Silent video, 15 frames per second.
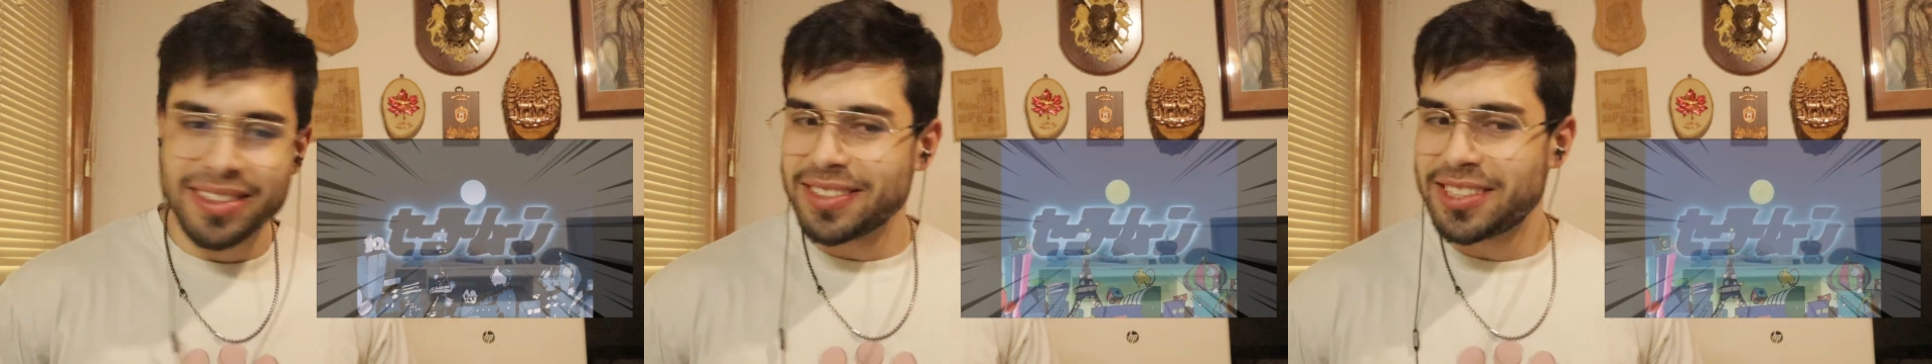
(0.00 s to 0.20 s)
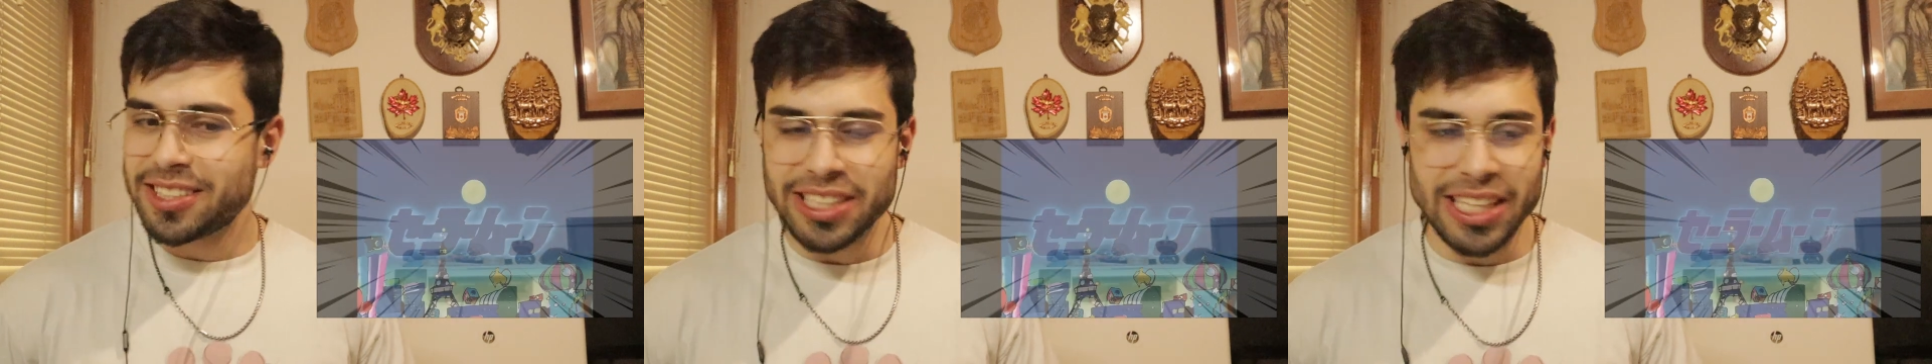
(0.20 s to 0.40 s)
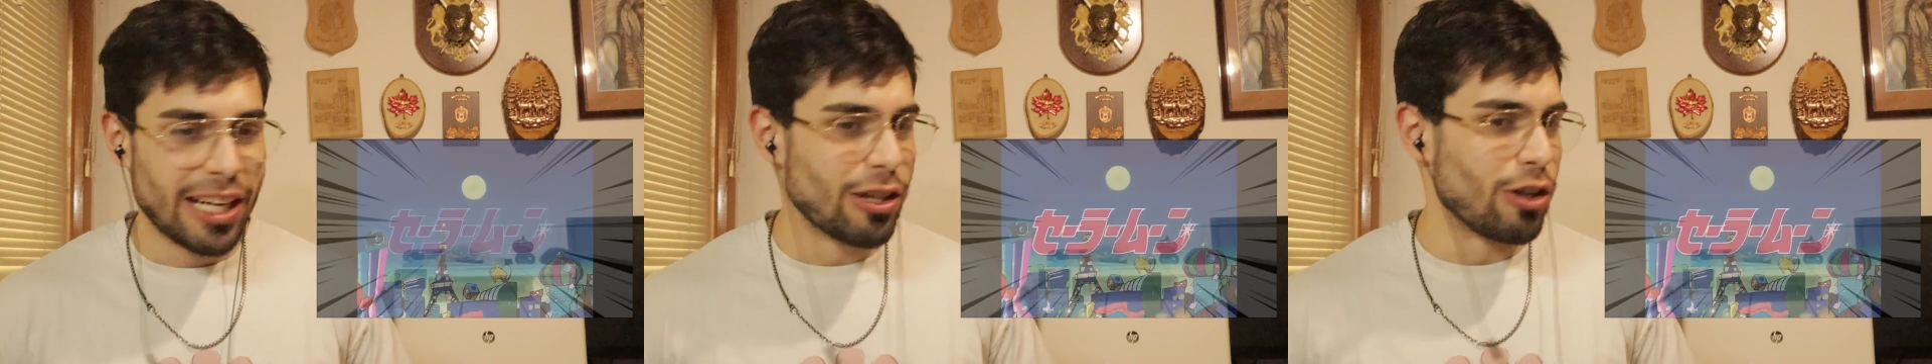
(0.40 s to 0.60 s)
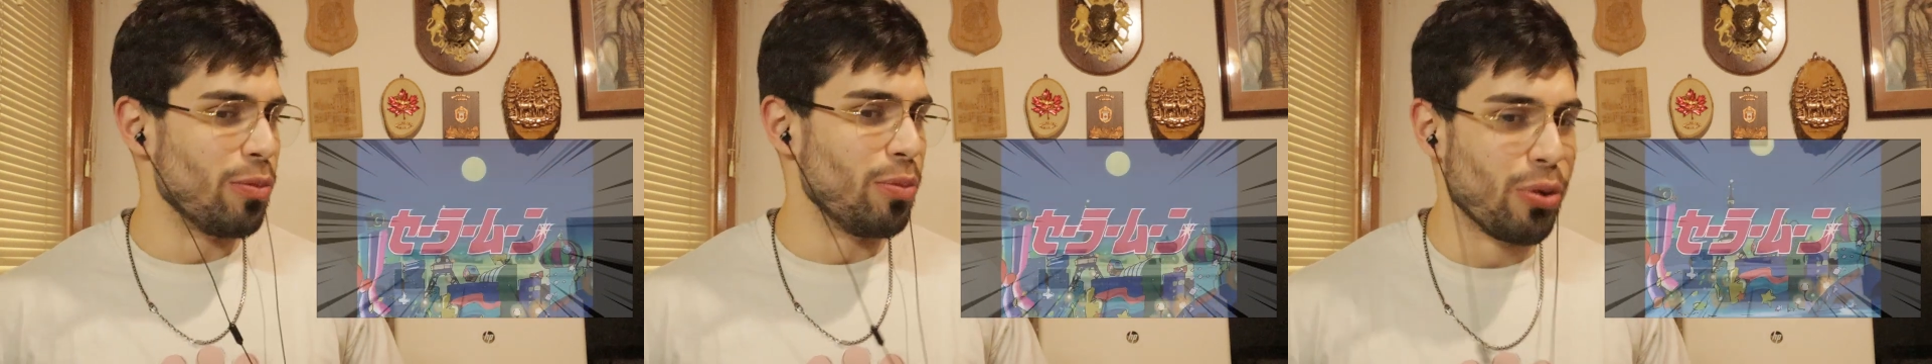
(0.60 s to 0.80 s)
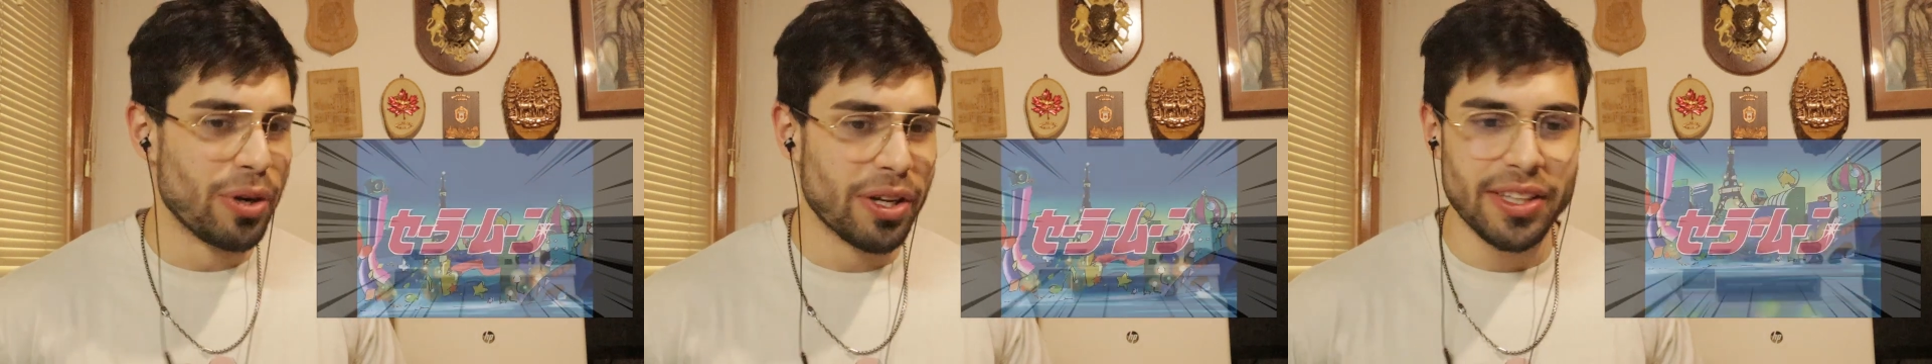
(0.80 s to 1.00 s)
Sailor
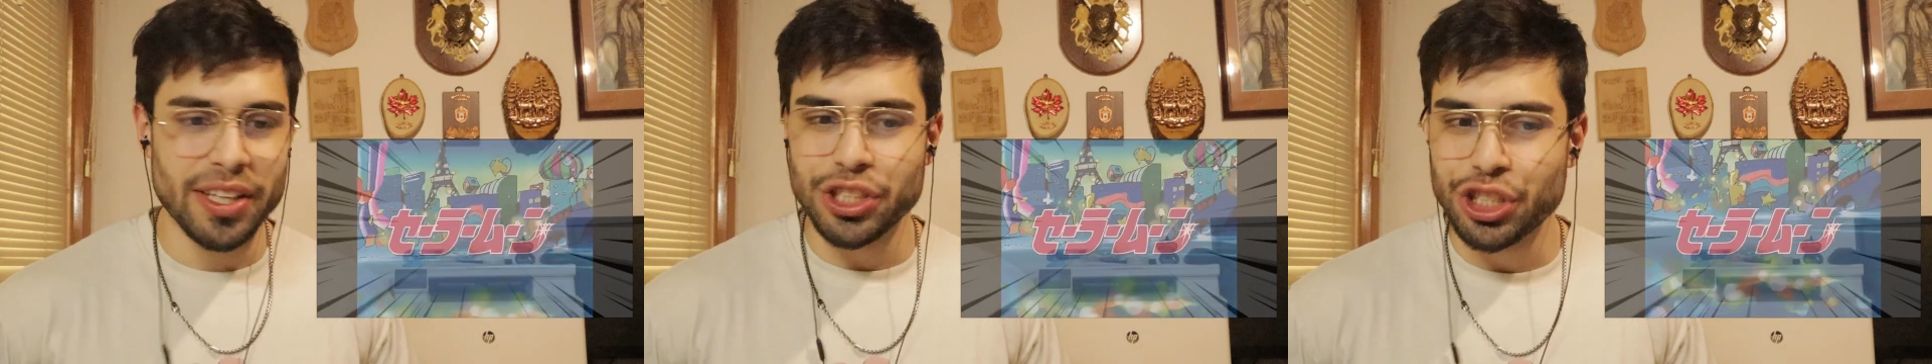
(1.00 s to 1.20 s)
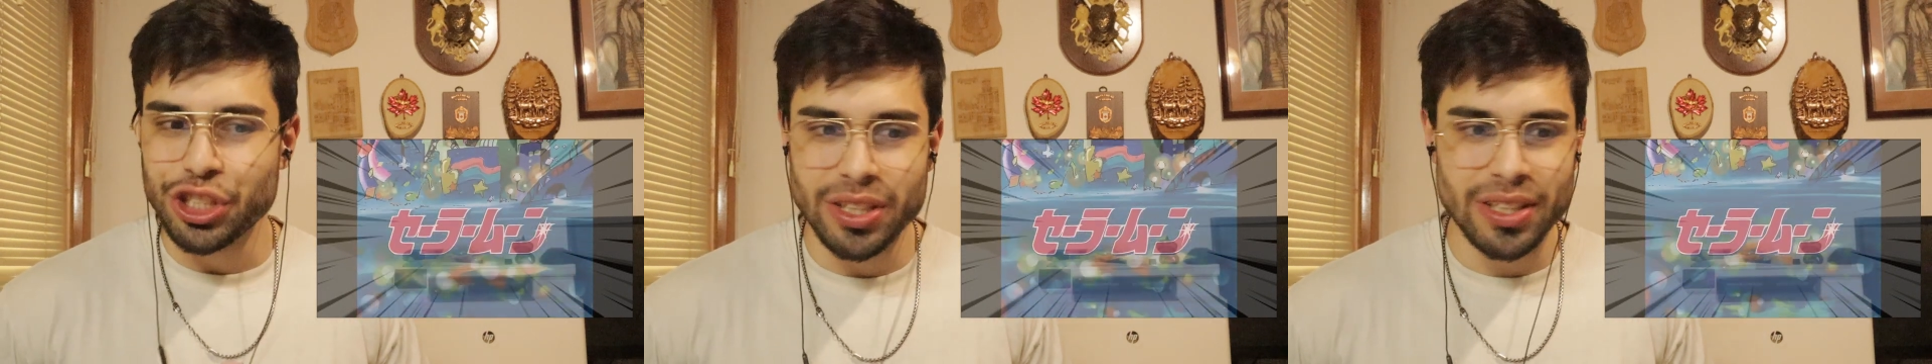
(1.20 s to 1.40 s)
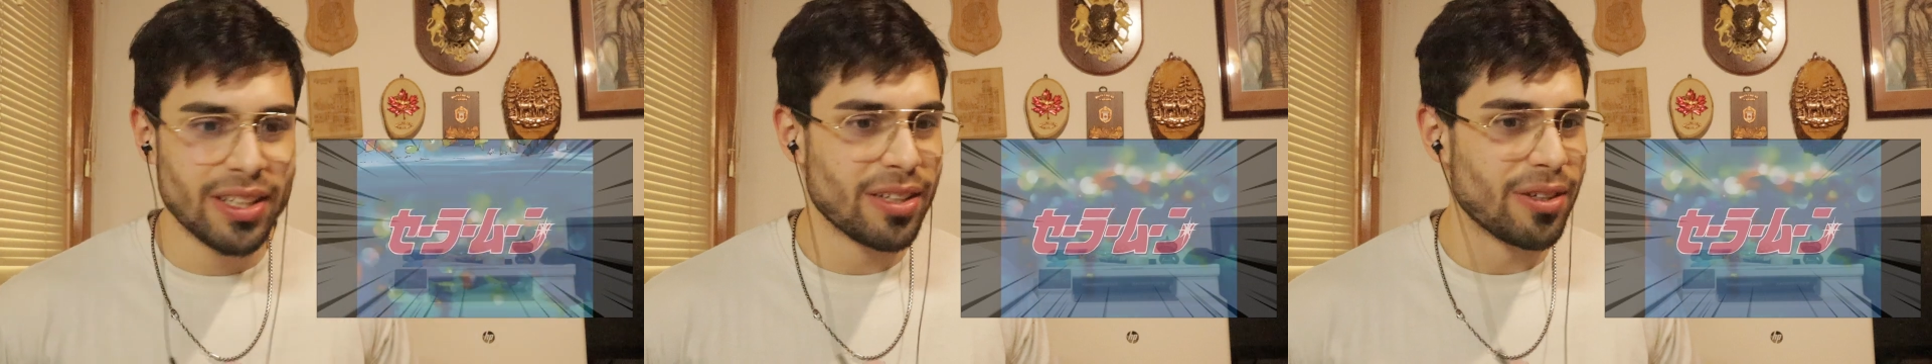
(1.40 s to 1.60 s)
Moon edition,